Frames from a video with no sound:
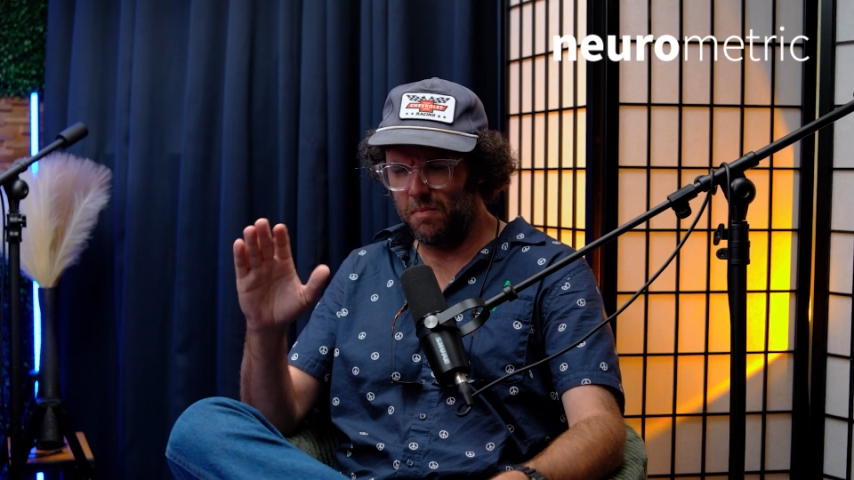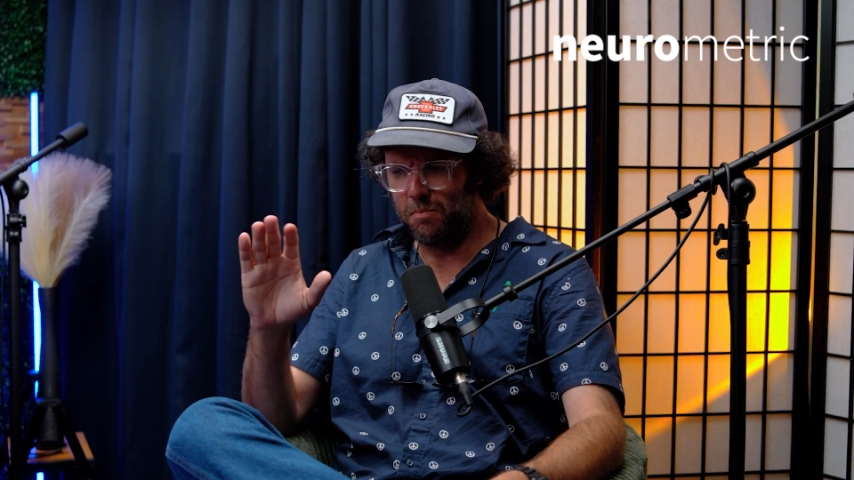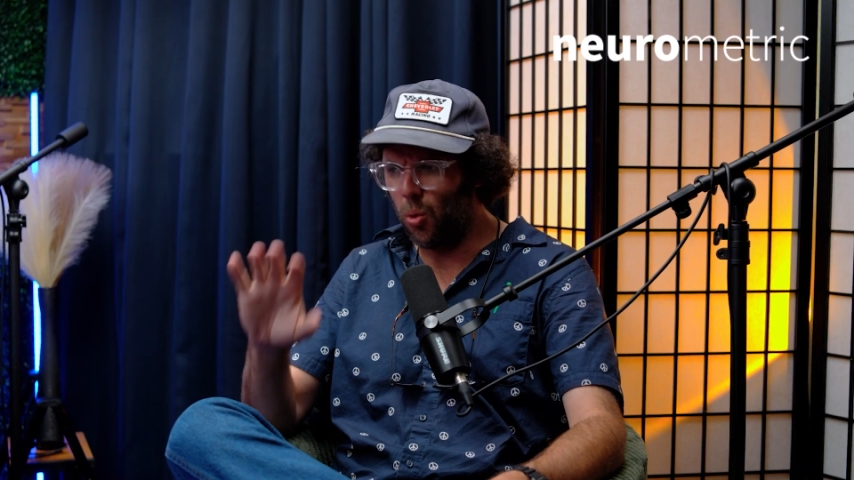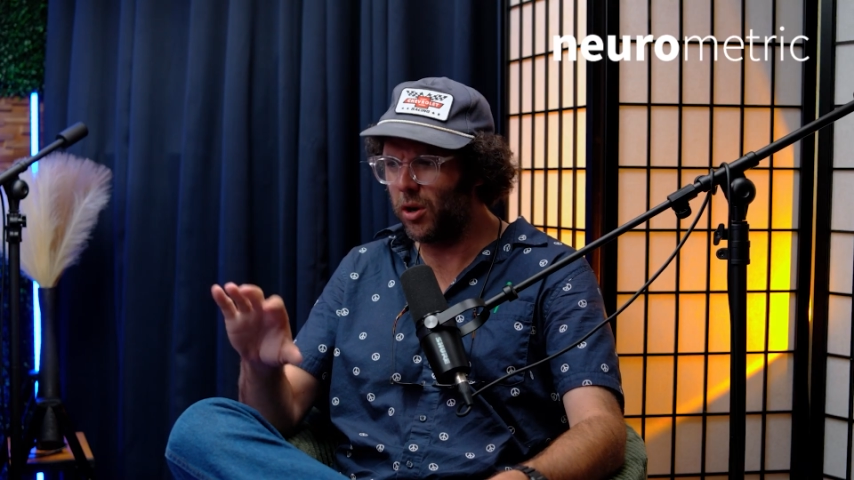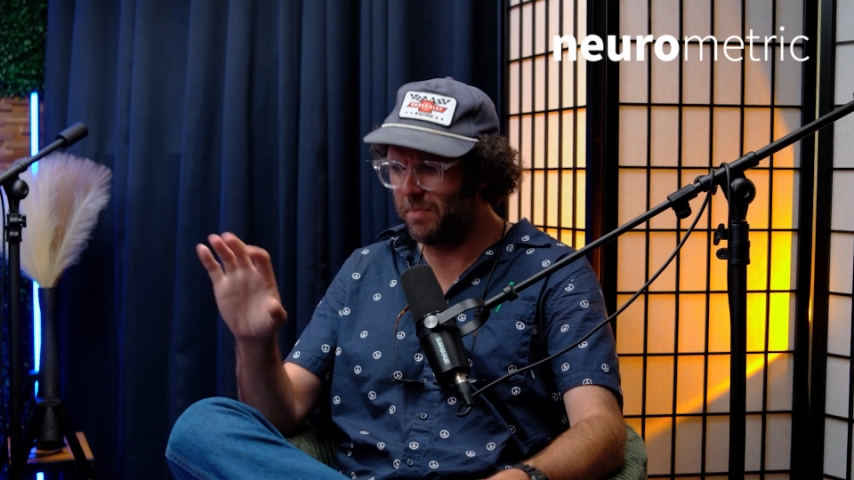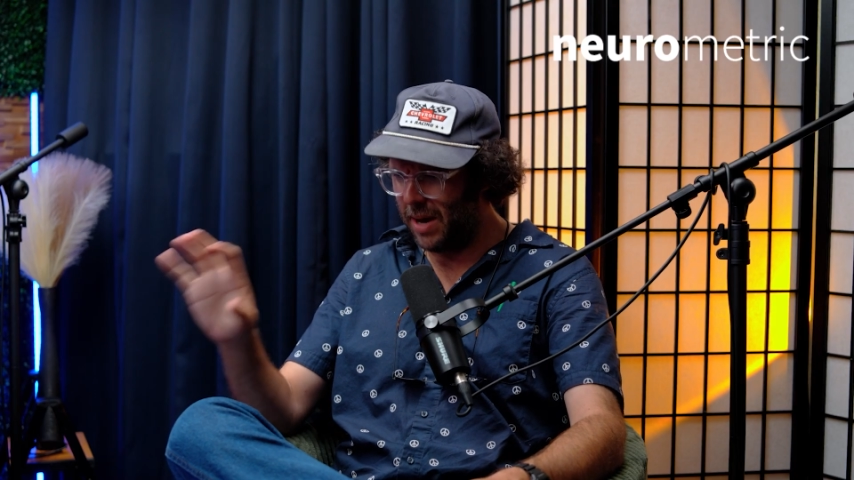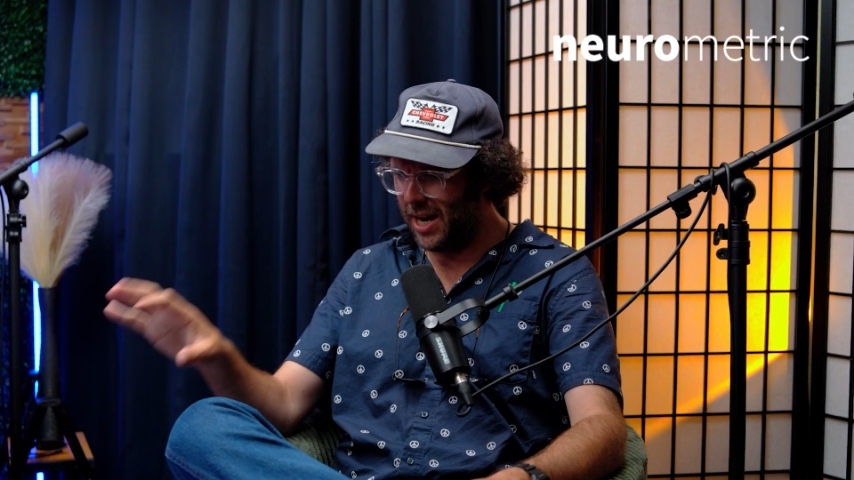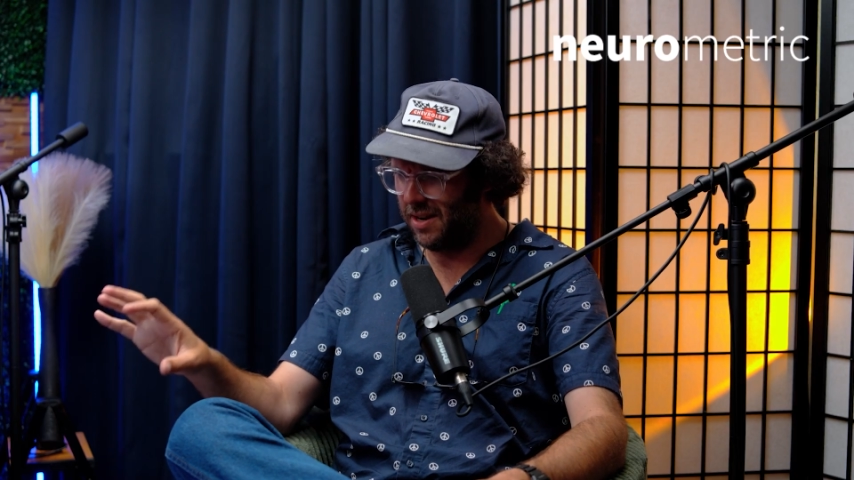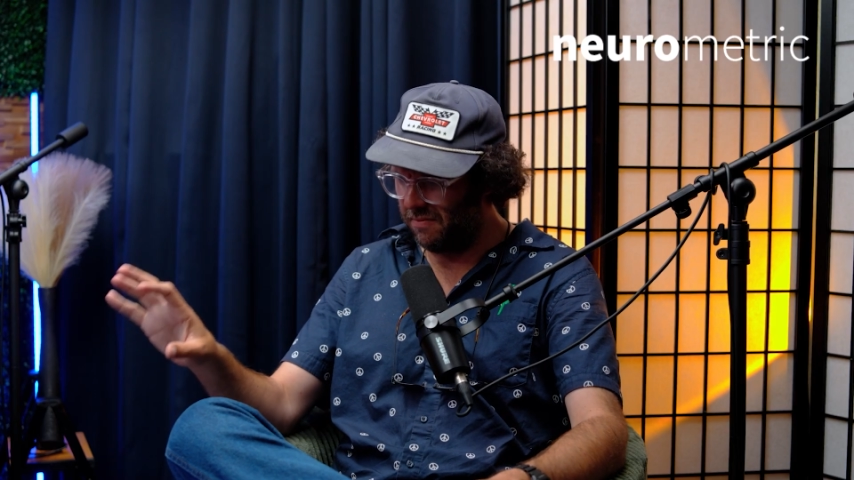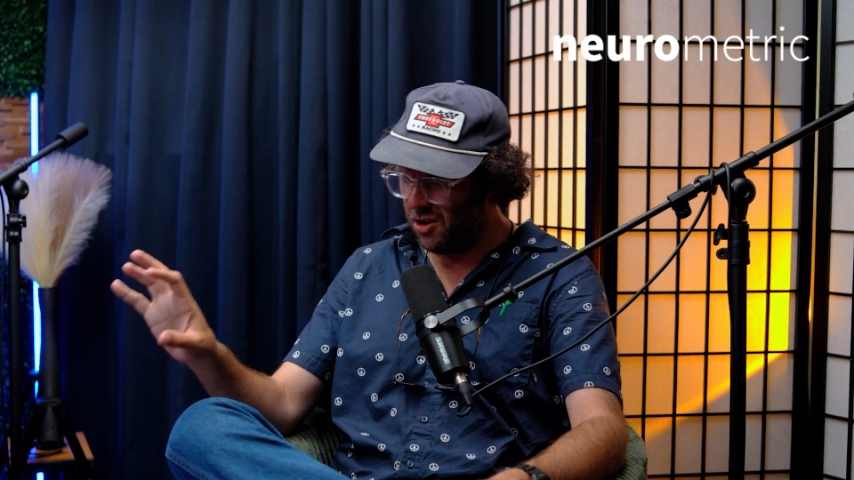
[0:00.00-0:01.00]
more
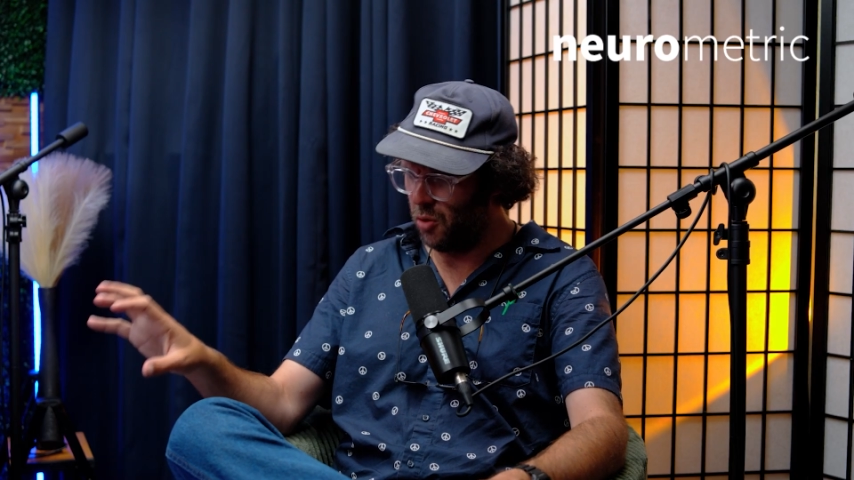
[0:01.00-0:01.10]
competitive the